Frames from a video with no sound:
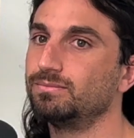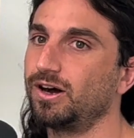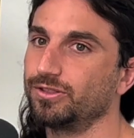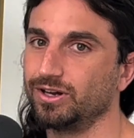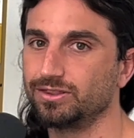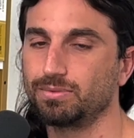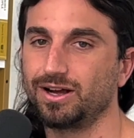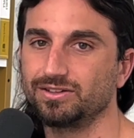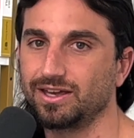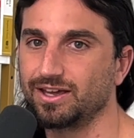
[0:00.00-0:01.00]
moderate the
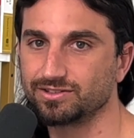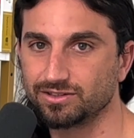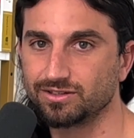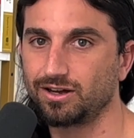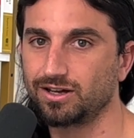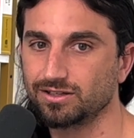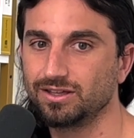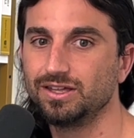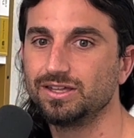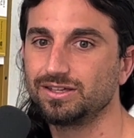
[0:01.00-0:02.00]
podcast and
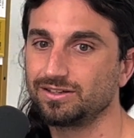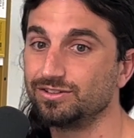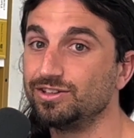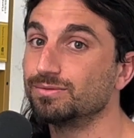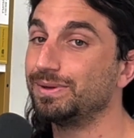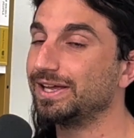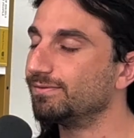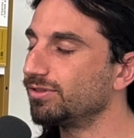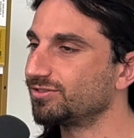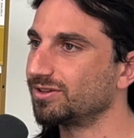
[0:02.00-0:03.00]
talk because he's a big
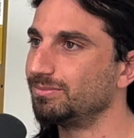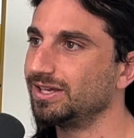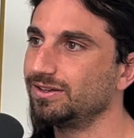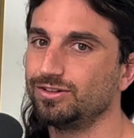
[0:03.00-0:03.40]
influence on me.